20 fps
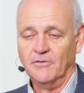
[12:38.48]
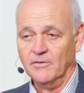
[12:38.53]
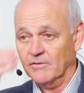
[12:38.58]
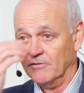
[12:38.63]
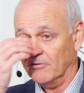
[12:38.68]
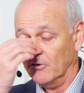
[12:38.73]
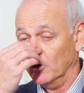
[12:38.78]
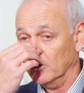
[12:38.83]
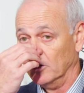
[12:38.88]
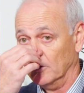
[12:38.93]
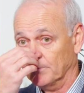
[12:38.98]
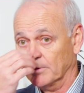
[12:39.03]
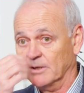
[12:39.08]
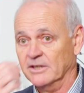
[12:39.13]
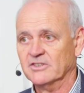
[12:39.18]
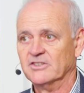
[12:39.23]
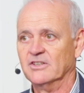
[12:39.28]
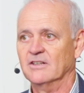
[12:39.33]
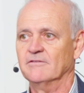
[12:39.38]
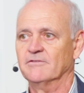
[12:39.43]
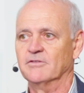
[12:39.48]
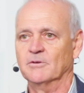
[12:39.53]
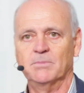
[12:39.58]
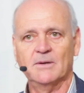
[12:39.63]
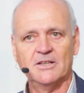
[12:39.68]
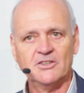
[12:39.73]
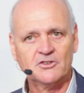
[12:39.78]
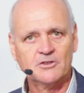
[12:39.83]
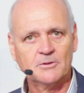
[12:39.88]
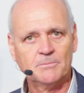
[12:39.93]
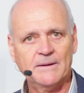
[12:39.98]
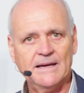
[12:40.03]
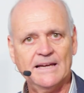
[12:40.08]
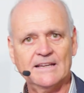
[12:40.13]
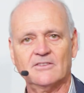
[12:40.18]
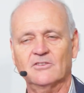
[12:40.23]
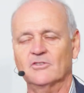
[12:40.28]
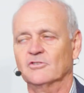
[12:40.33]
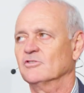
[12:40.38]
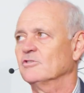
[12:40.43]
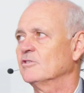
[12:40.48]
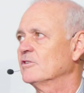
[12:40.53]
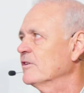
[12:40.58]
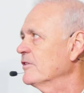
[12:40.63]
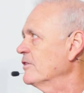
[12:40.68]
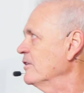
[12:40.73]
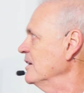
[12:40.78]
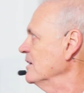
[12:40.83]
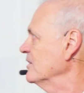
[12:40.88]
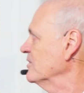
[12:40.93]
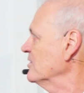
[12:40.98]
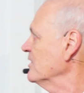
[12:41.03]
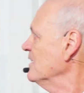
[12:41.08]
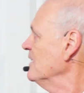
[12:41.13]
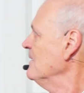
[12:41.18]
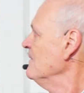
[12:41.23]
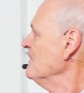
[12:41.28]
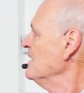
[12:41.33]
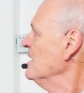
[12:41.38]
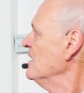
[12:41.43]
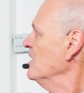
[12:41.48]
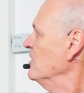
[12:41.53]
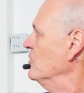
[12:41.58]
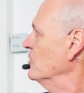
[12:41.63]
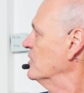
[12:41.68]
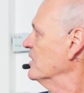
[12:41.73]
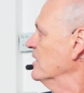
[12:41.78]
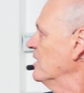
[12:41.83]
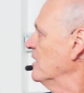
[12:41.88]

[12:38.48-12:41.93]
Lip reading: foil printing for blister pack, those sort of things. You can